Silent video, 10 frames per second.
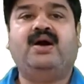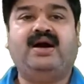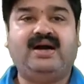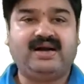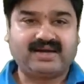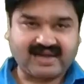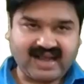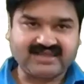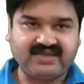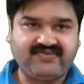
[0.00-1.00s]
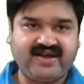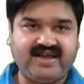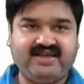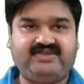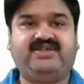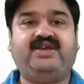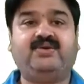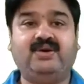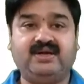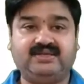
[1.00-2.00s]
classify
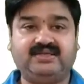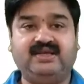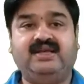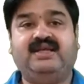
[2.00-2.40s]
stakeholders.